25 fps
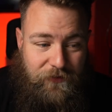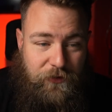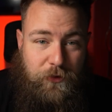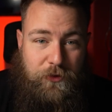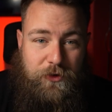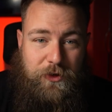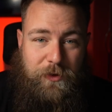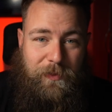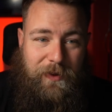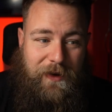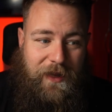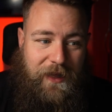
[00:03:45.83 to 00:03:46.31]

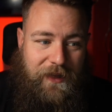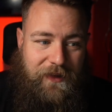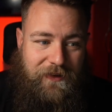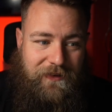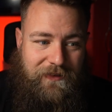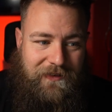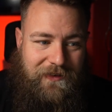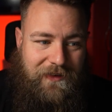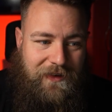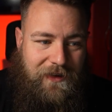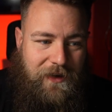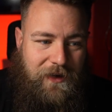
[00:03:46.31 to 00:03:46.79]
future
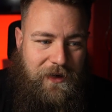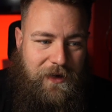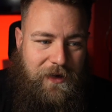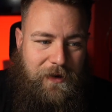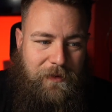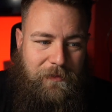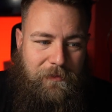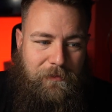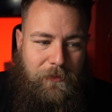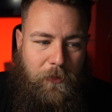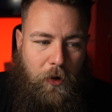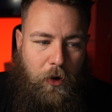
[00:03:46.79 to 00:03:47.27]
plans,
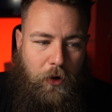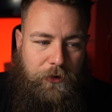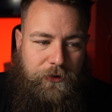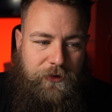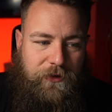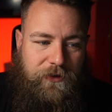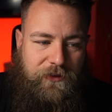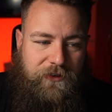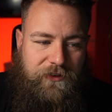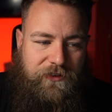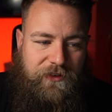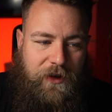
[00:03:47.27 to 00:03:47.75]
mod,
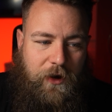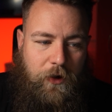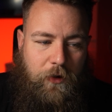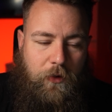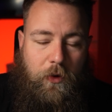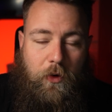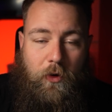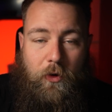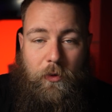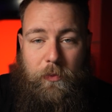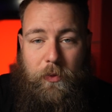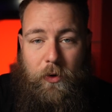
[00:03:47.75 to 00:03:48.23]
sell
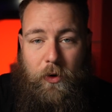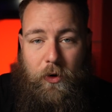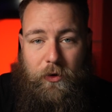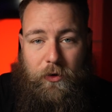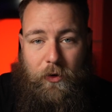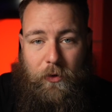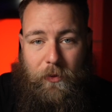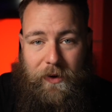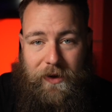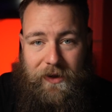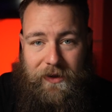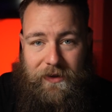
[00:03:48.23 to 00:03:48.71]
or put
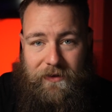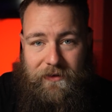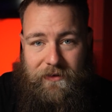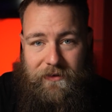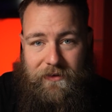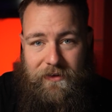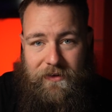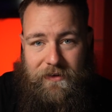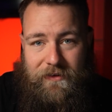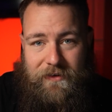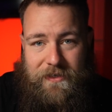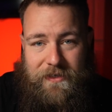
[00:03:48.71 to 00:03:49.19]
away.
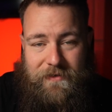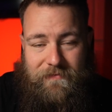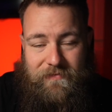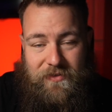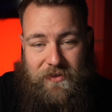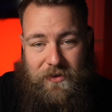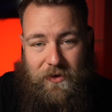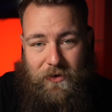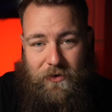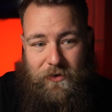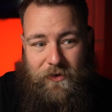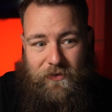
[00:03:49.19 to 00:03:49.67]

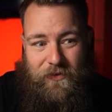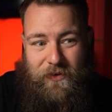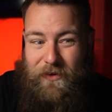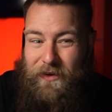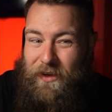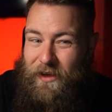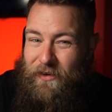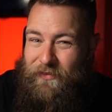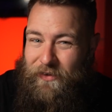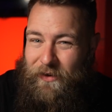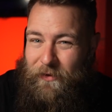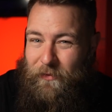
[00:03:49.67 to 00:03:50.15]
So if you
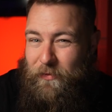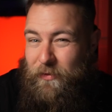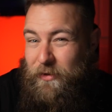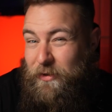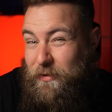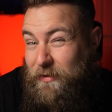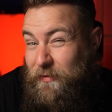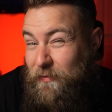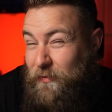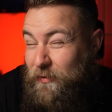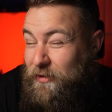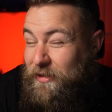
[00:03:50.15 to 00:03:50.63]
love it, would
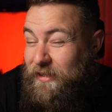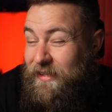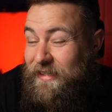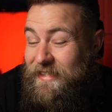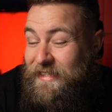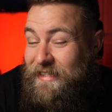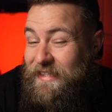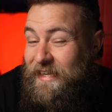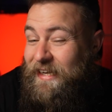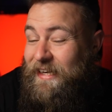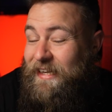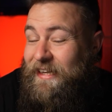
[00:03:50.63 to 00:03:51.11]
you
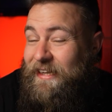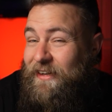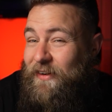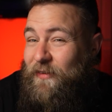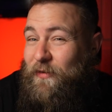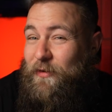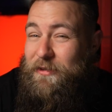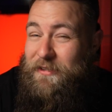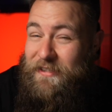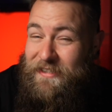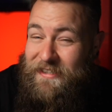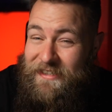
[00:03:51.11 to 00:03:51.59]
sell it?
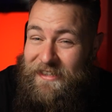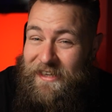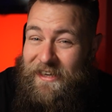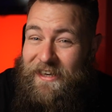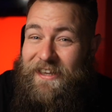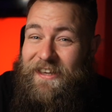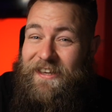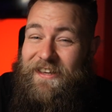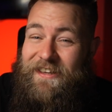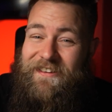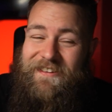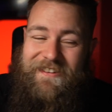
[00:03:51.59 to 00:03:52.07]
Would you sell
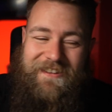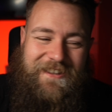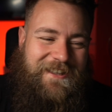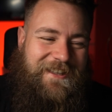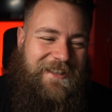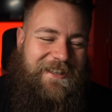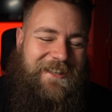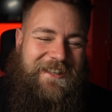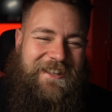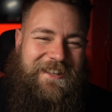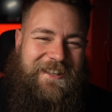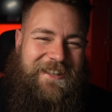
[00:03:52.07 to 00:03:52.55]
it?
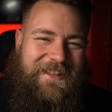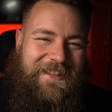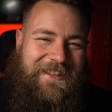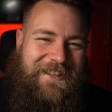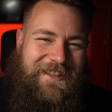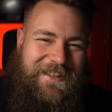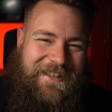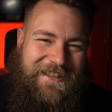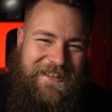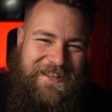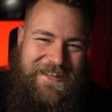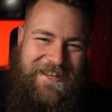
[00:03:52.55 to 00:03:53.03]

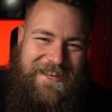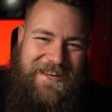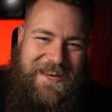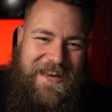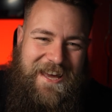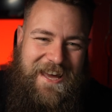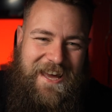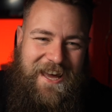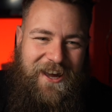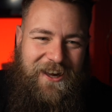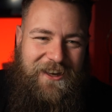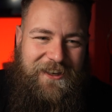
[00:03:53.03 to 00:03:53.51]

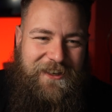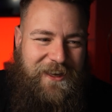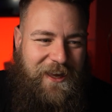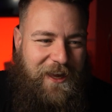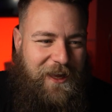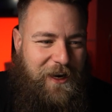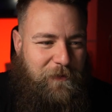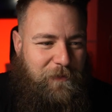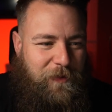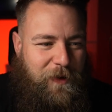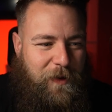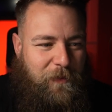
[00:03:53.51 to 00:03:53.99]
Are you
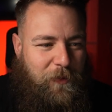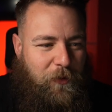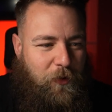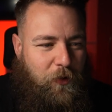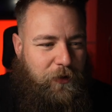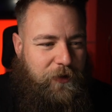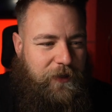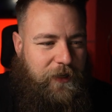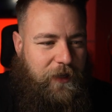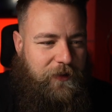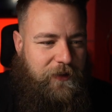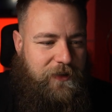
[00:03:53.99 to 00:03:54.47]
getting a bit
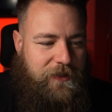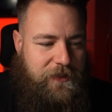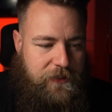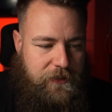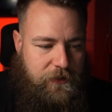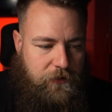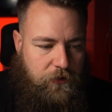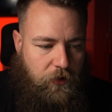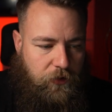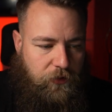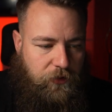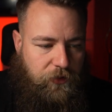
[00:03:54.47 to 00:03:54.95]
bored? Now this has
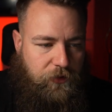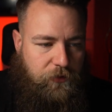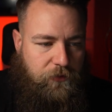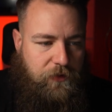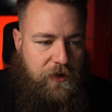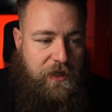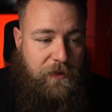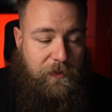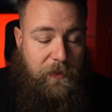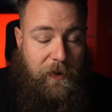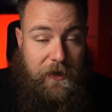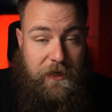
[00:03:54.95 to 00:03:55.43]
got
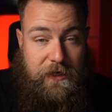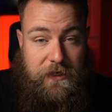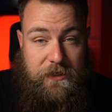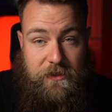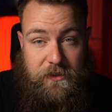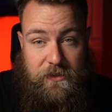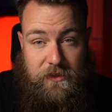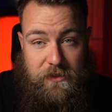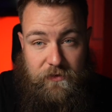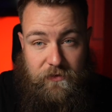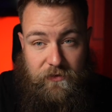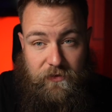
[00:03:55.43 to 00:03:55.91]
3
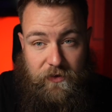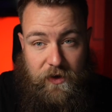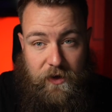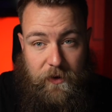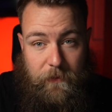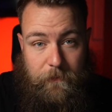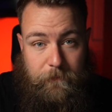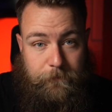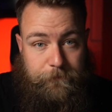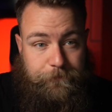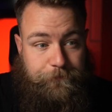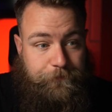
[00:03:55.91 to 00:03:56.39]
pages of
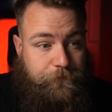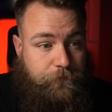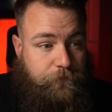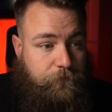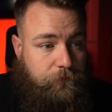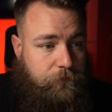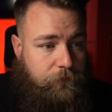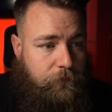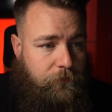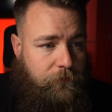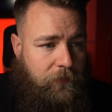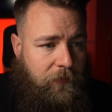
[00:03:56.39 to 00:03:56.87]

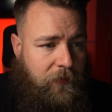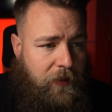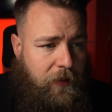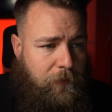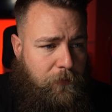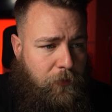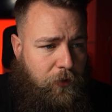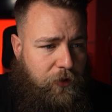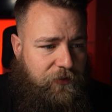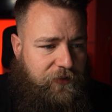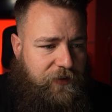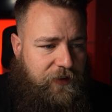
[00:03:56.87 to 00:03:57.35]

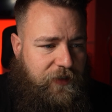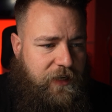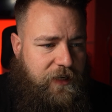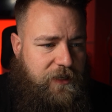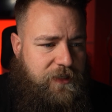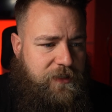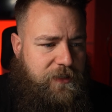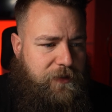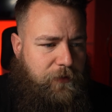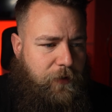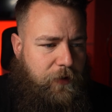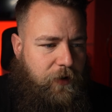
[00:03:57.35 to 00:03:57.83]

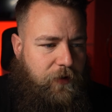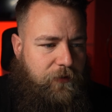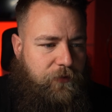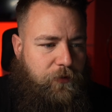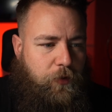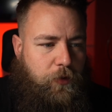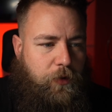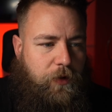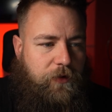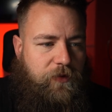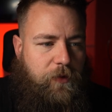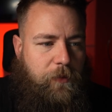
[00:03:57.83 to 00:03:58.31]
modifications. I won't go through
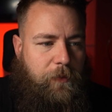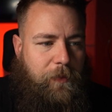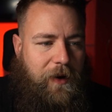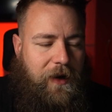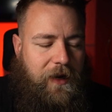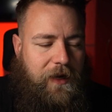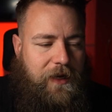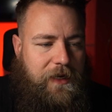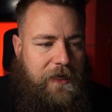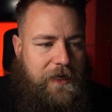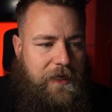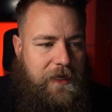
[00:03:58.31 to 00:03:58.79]
all of them,
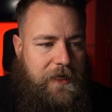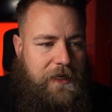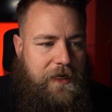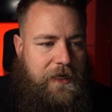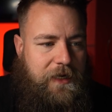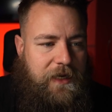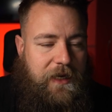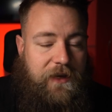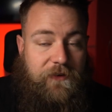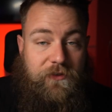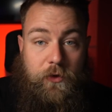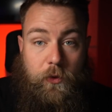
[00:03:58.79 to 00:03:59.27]
but
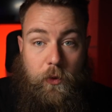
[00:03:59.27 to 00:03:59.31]
if